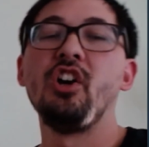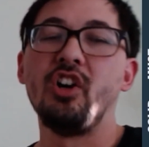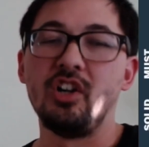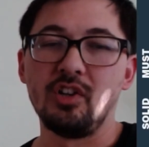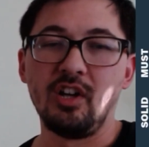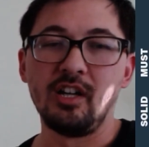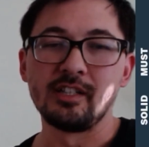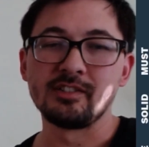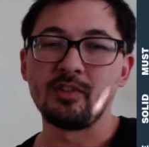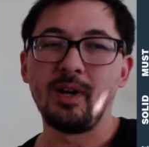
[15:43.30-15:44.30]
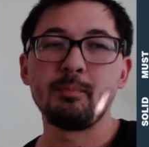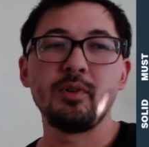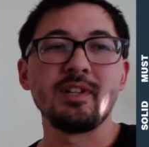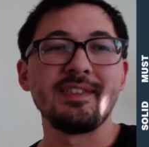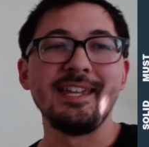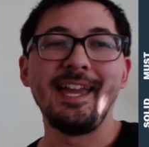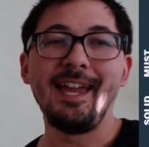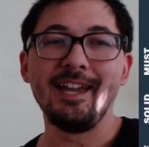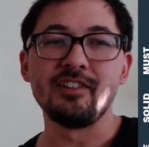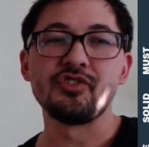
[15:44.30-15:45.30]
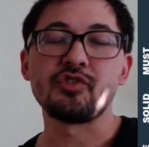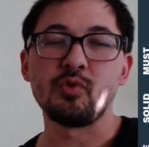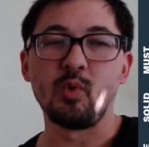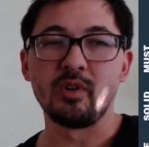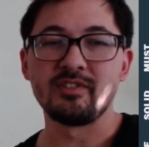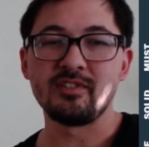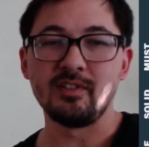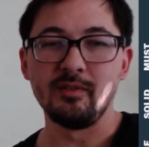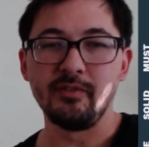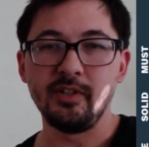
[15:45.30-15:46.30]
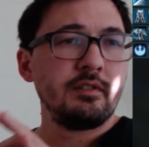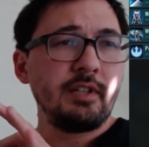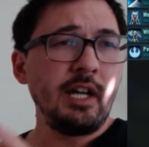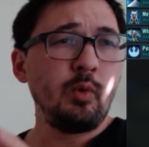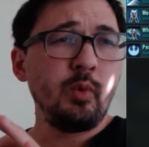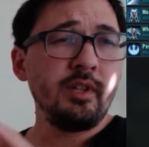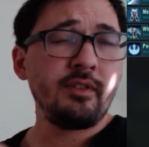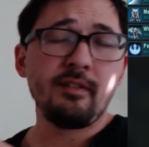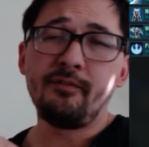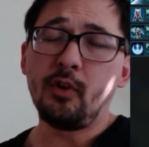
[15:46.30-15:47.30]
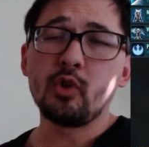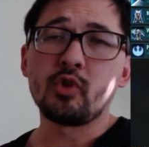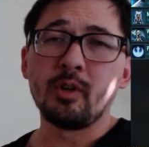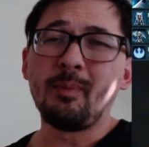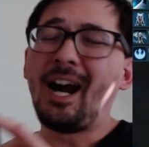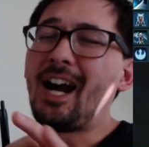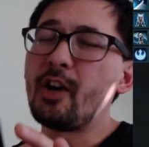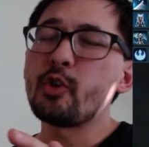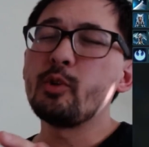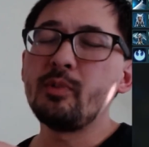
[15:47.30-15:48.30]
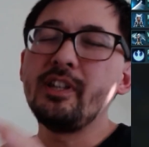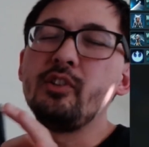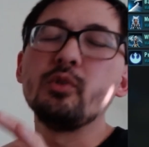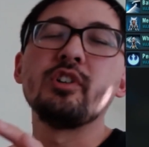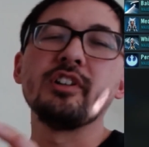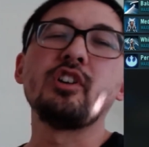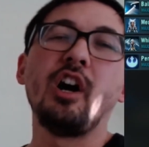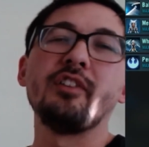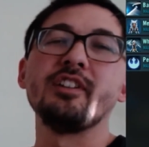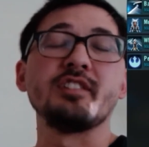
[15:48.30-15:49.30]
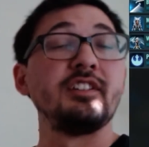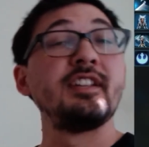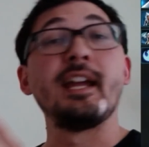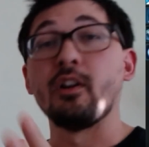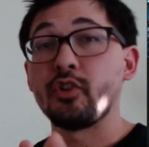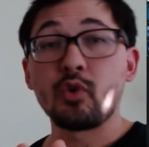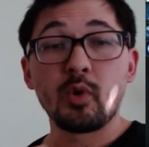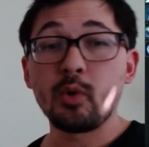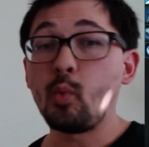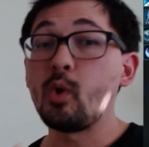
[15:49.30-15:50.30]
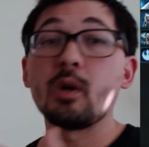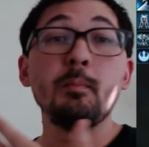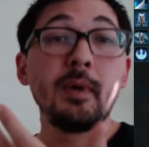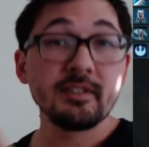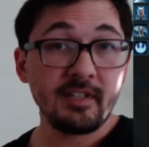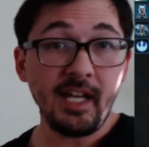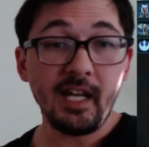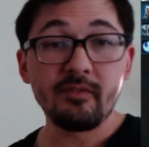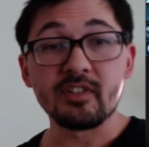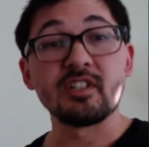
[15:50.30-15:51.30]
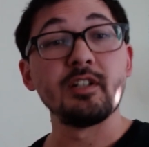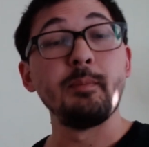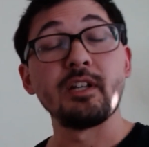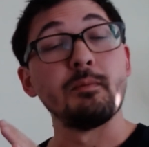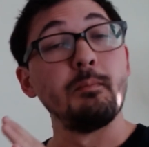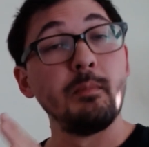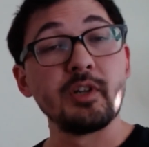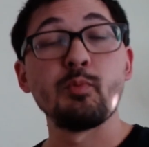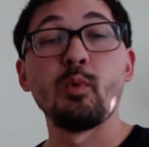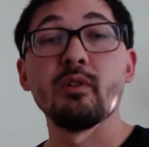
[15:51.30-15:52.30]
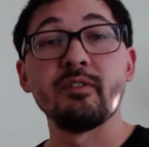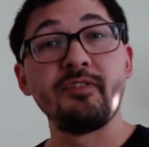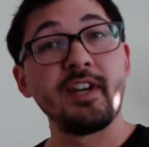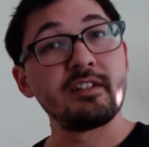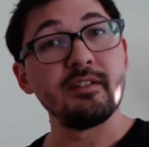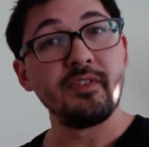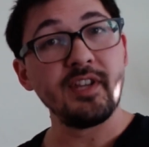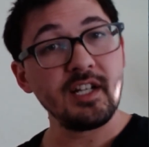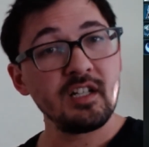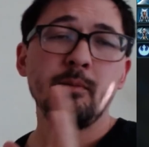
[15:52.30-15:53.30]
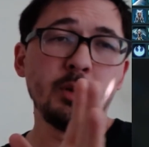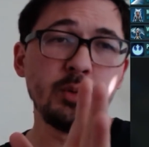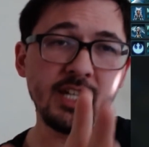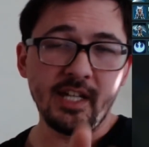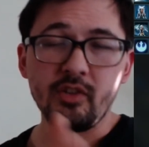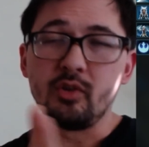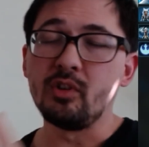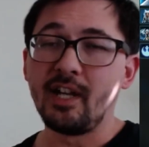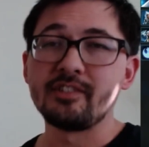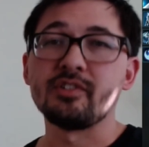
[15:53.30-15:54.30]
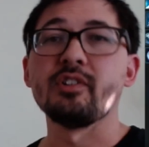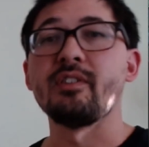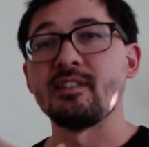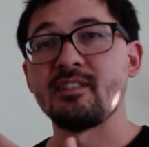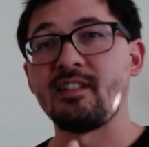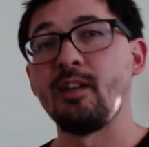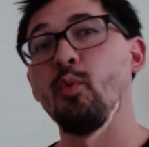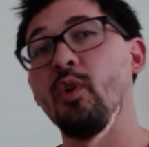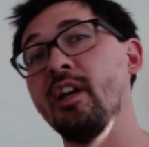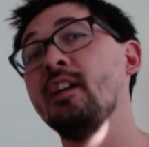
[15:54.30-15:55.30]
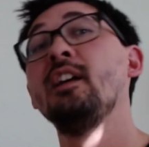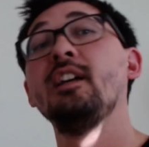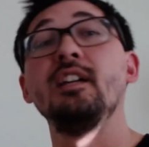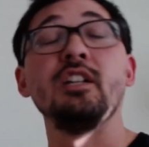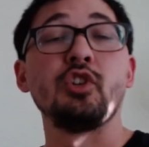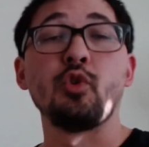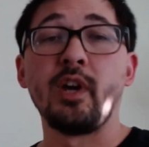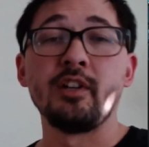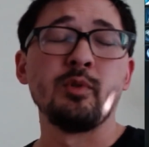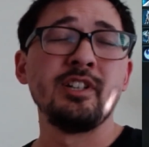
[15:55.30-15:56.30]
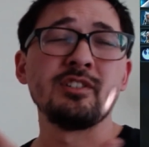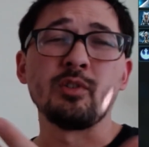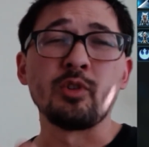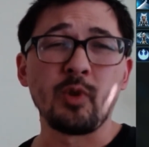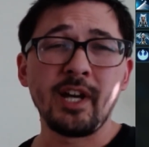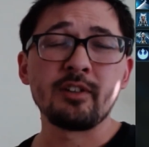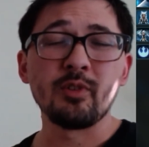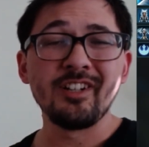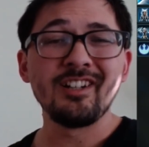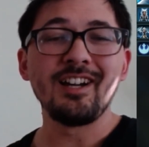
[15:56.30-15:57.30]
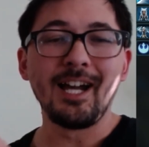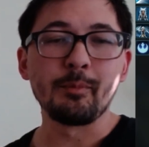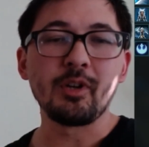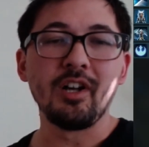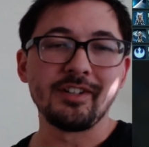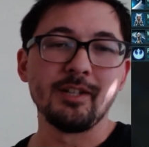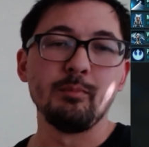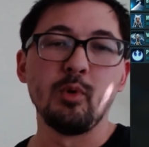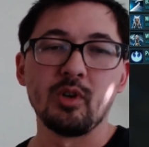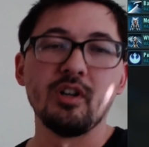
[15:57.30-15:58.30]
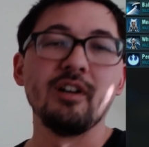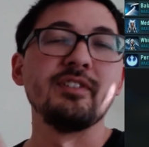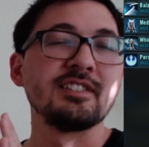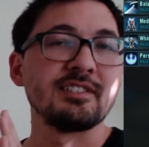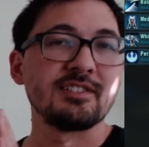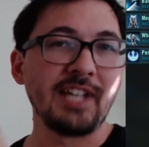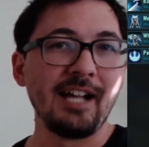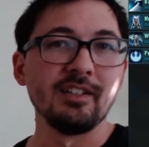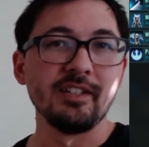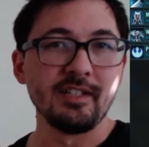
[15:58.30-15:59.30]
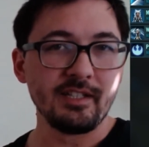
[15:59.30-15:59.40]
along, so I'm putting the edge towards Silvo. Now with Fulcrum, arguably you could call this a territory war must-have. It's going to make her much more effective there, but we can't utilize her in the same way in Grand Arena. So Grand Arena, I'm calling it more of a solid